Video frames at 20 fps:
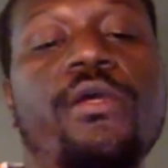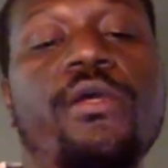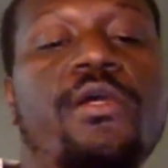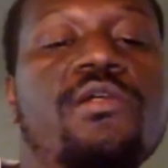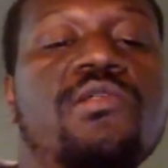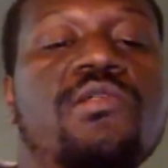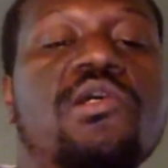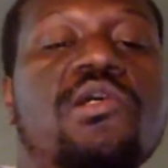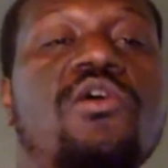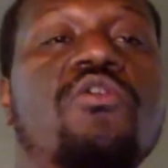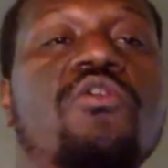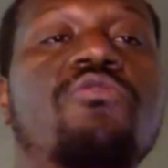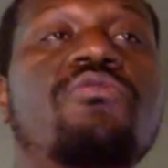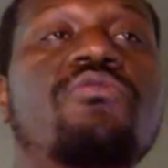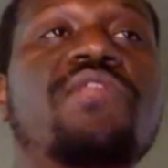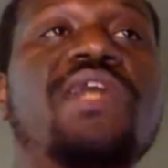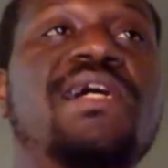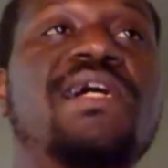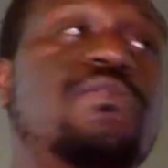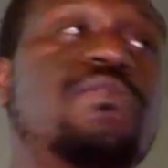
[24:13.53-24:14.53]

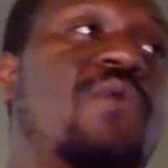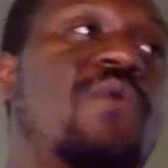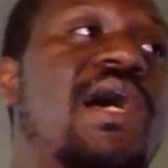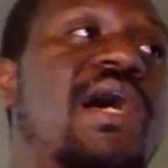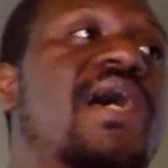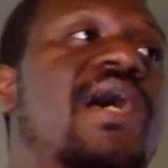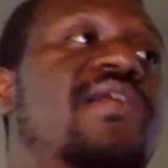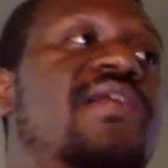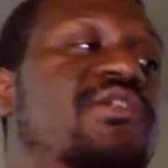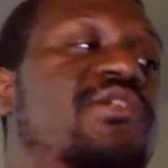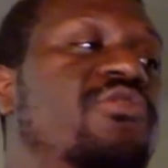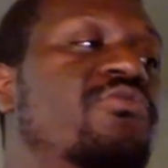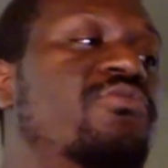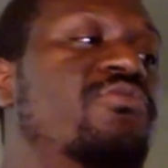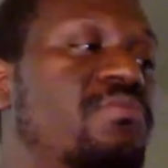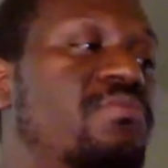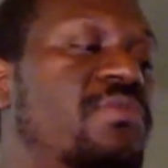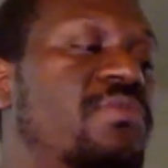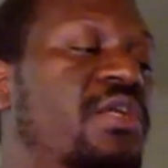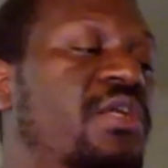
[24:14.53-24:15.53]
So that's why I
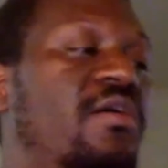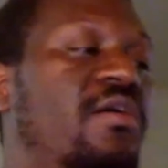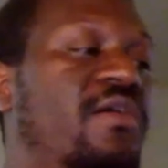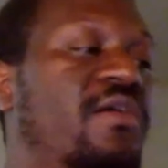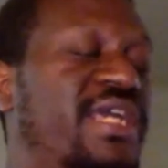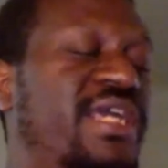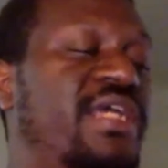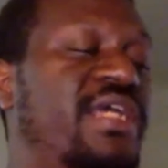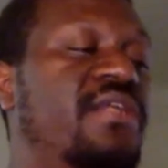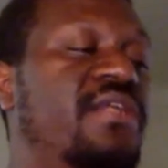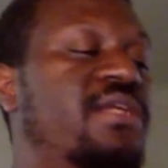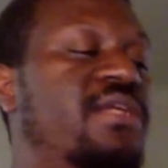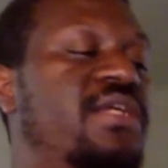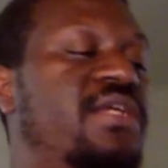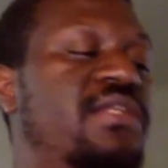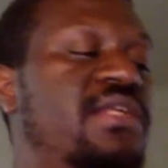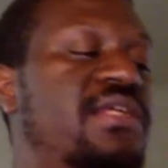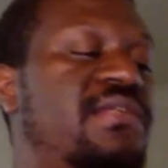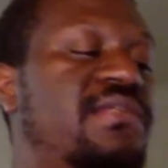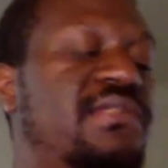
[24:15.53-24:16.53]
do, again,
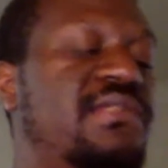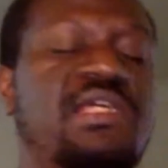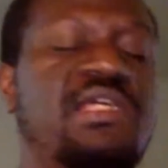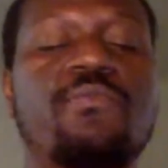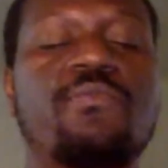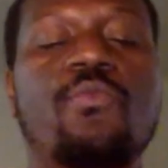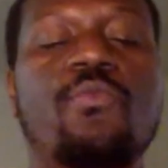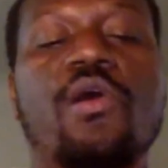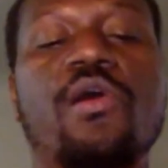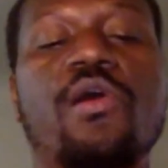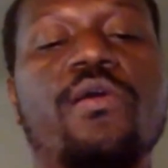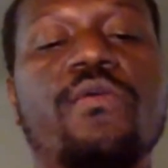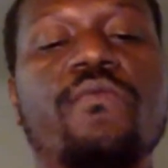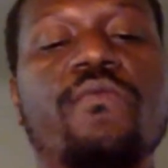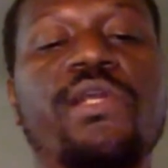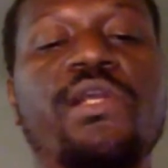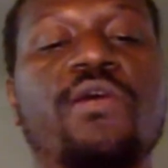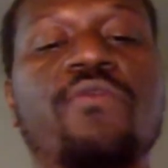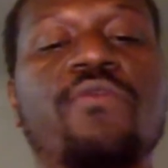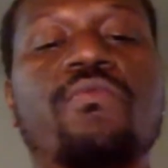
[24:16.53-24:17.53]
it's teamwork.
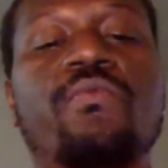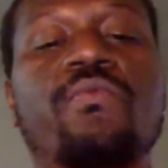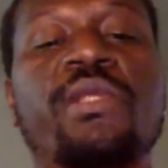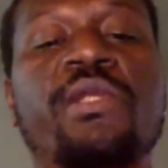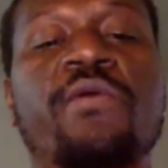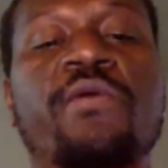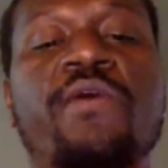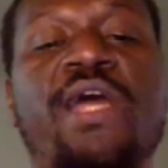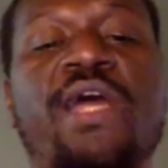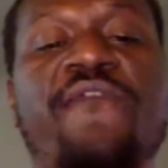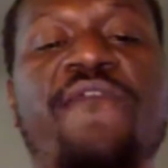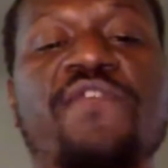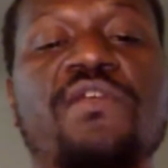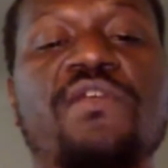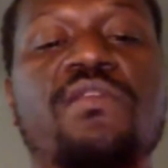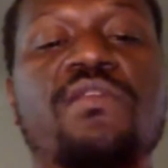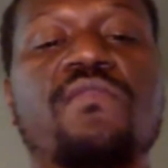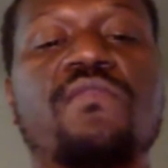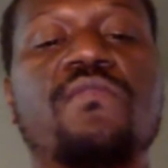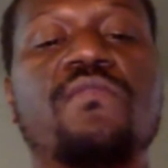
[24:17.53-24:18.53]
We don't have
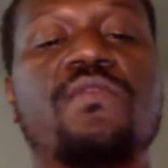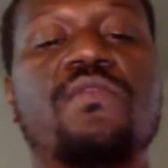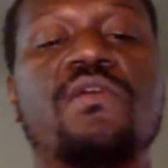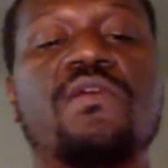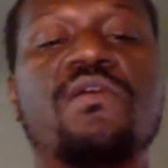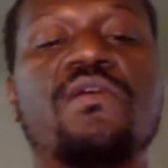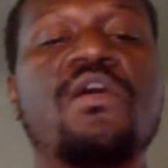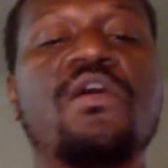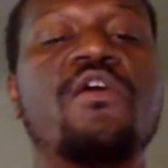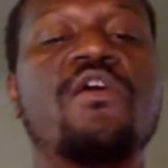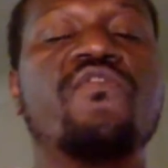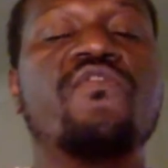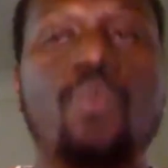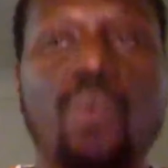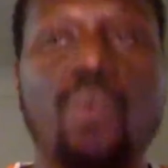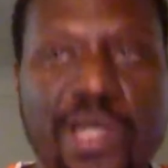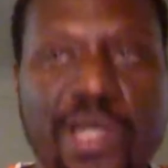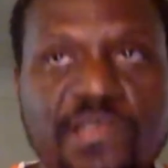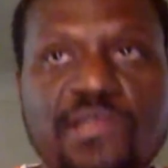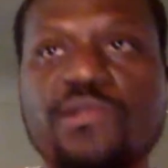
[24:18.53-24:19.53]
to, the
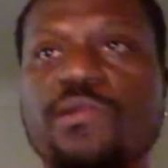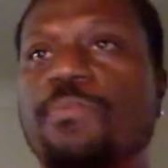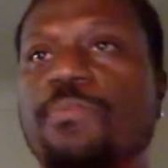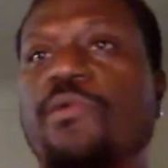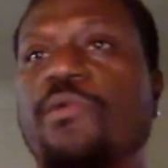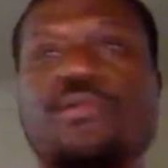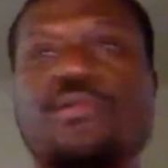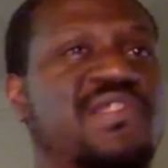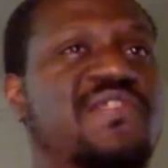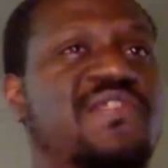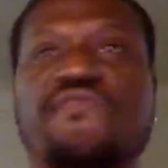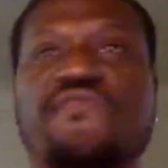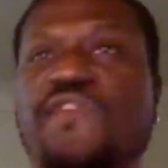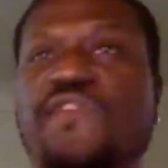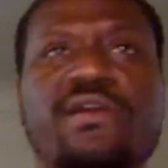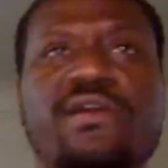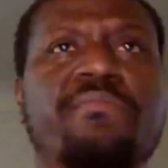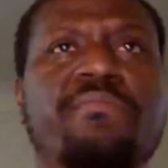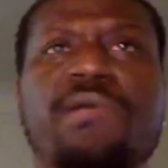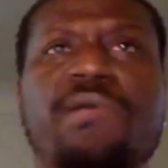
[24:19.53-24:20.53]
Western approach is
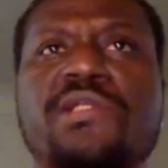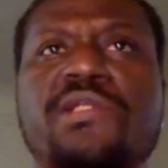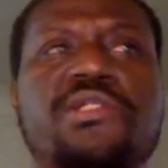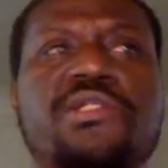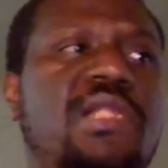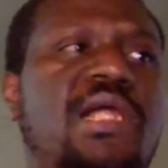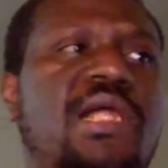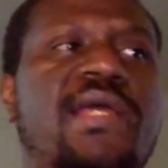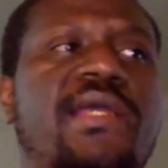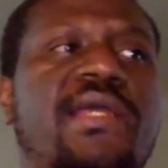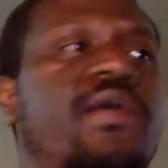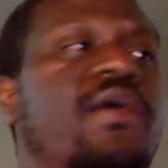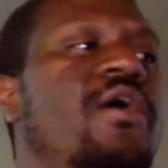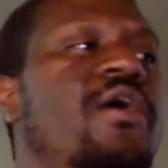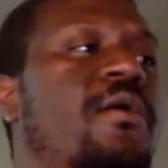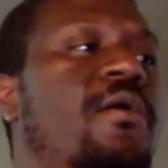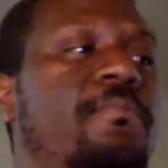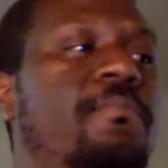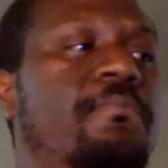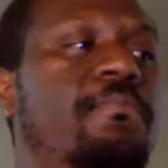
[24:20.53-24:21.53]
very much like
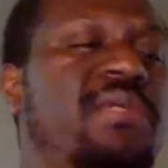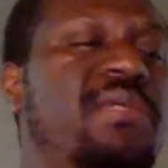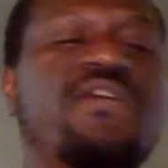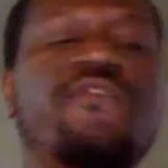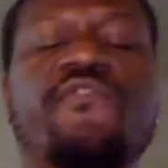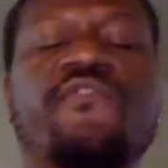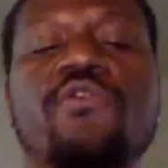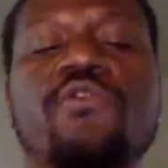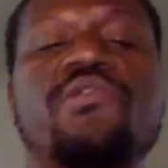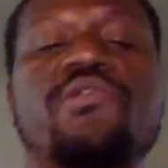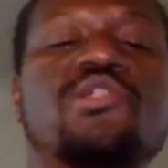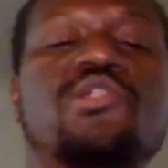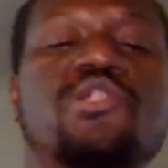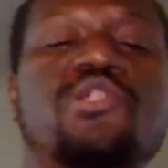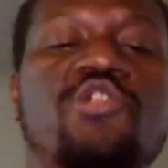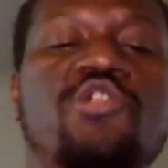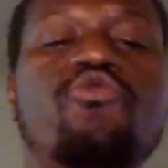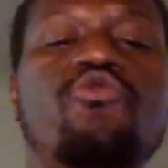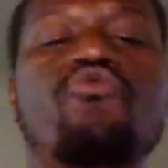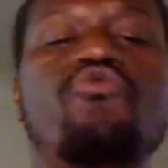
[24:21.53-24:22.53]
me versus
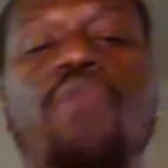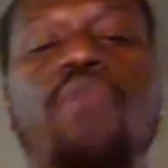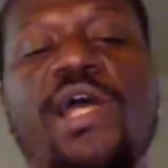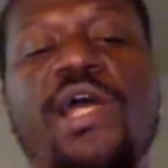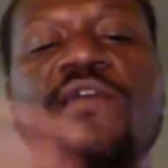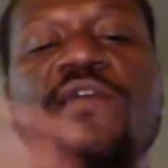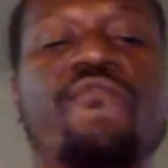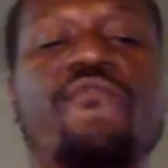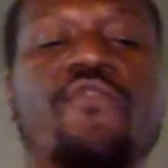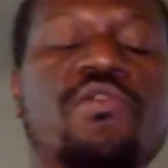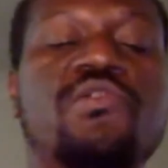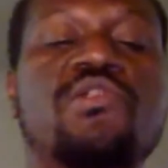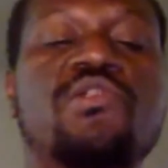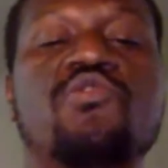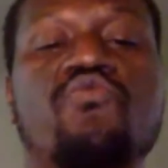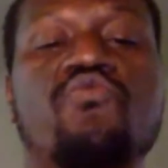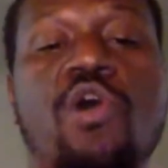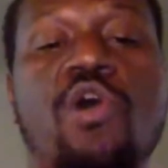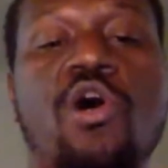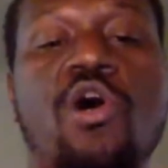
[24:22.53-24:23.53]
you, right
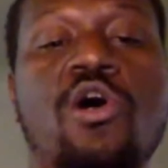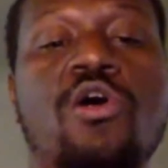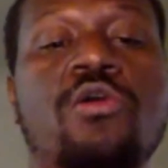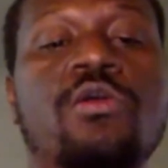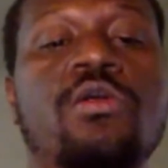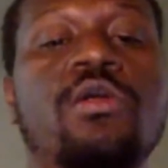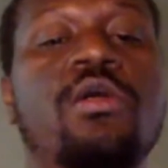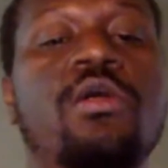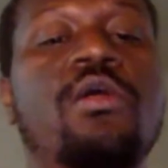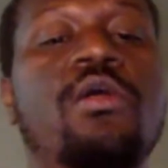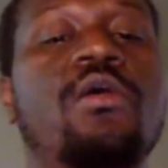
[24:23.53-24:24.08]
versus wrong.